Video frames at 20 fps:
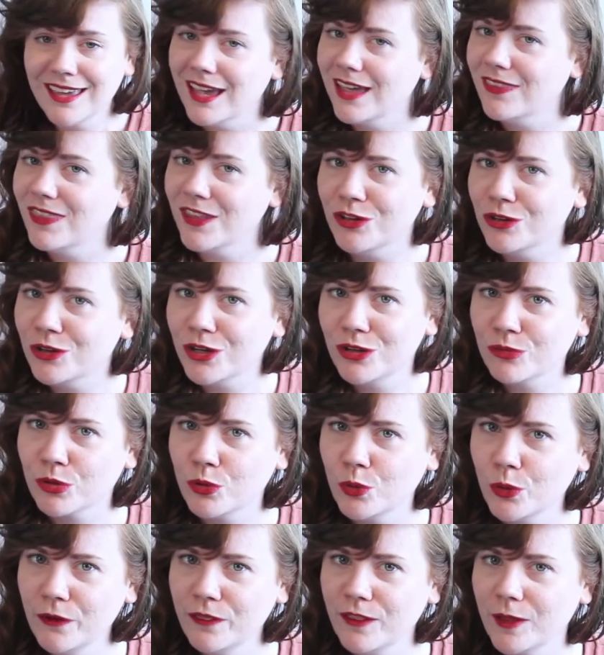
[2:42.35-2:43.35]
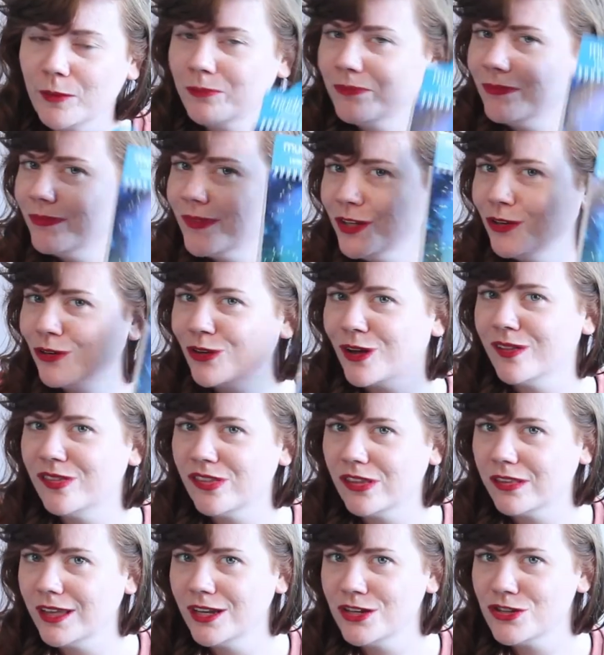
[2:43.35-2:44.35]
And then you can record them in your
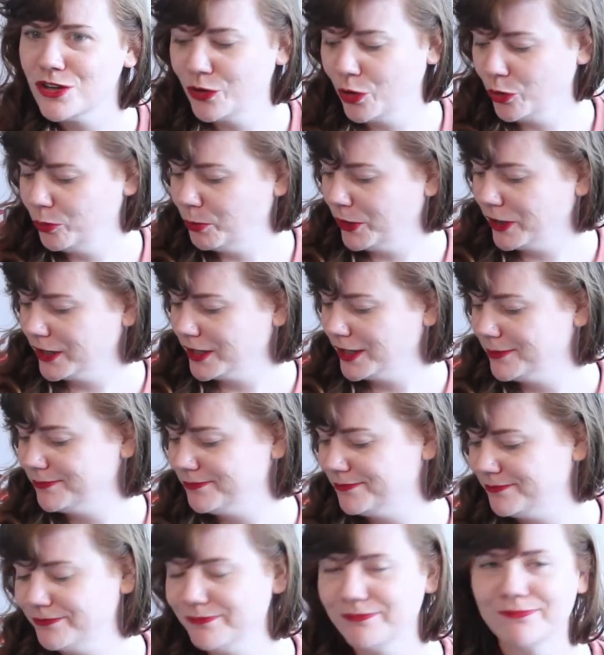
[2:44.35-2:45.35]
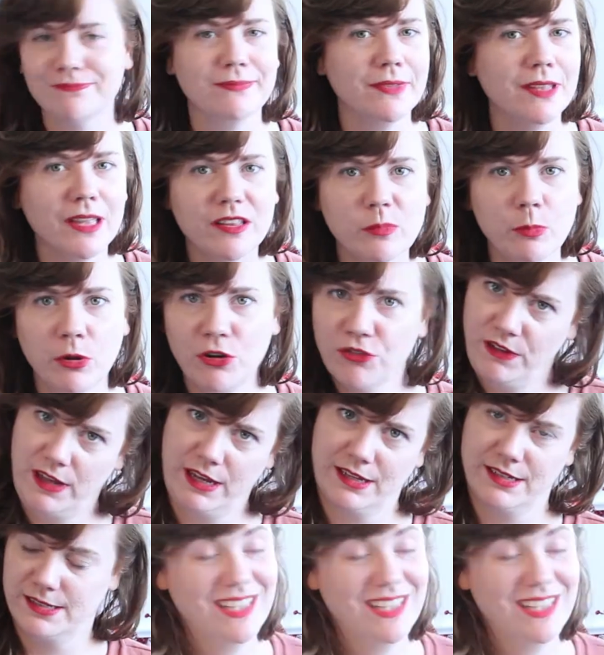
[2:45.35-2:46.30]
constellation notebook. It's perfect.